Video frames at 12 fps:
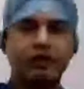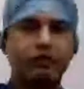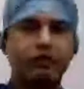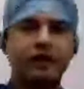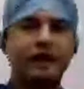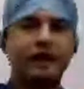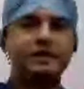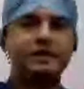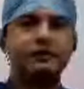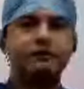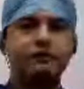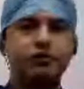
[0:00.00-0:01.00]
were
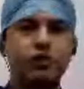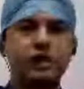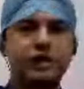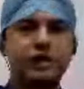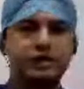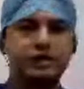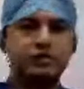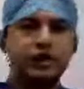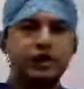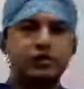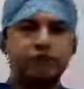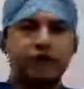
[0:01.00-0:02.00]
lasting few years,
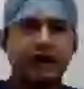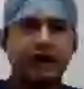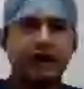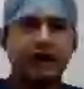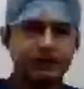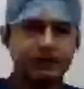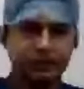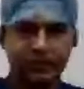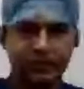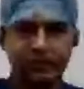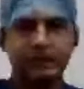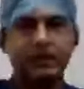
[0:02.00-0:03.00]
3 to 5 years
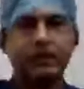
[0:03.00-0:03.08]
only.